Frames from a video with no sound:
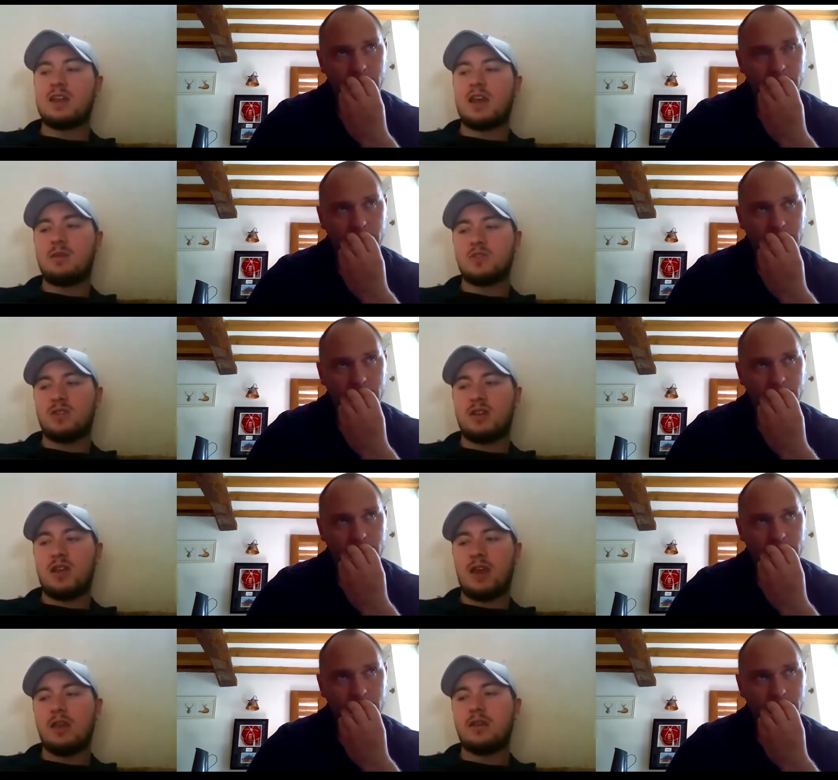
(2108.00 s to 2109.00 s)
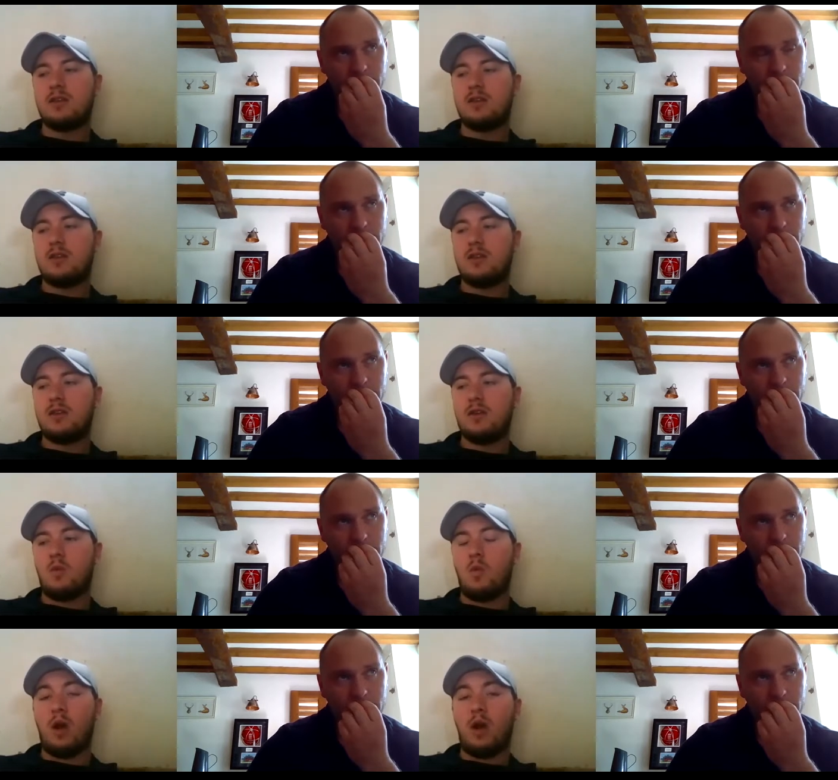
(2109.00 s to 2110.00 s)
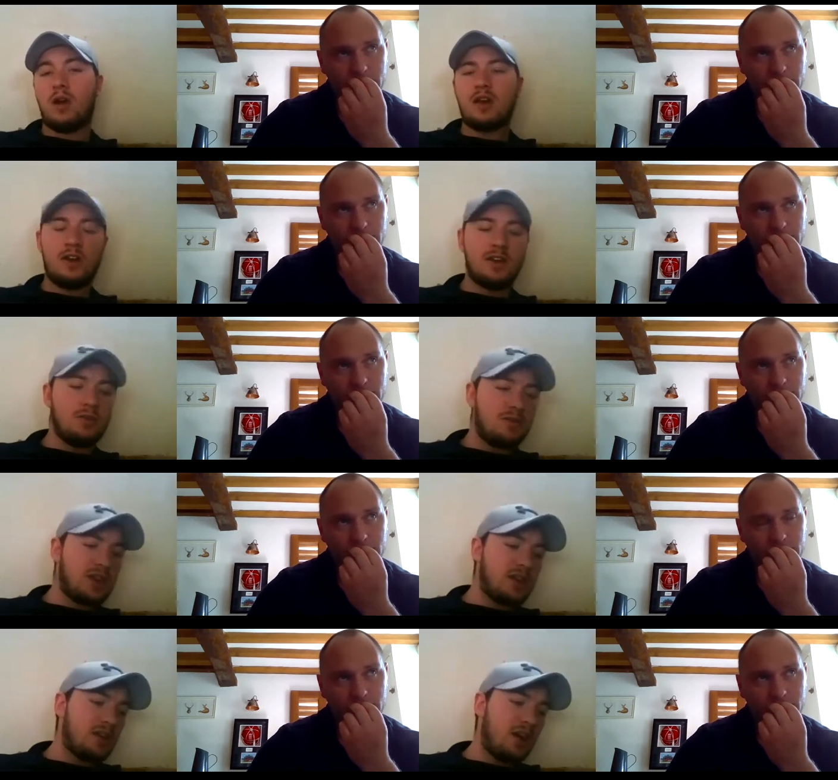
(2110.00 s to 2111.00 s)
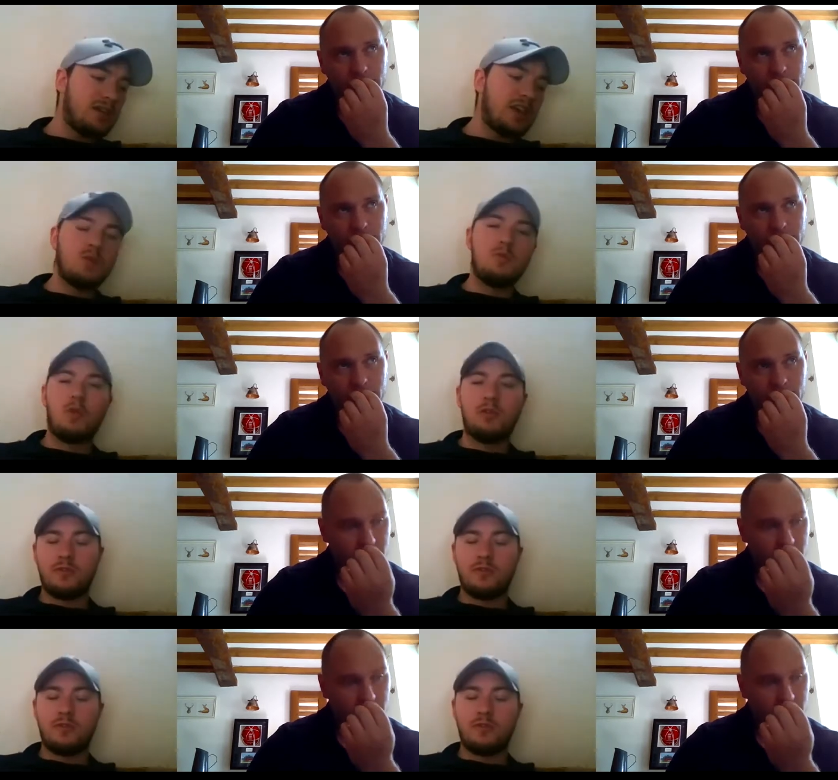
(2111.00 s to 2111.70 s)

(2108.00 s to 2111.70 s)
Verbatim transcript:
Speaker 1: games on a day work? I don't think. I think it'd be more of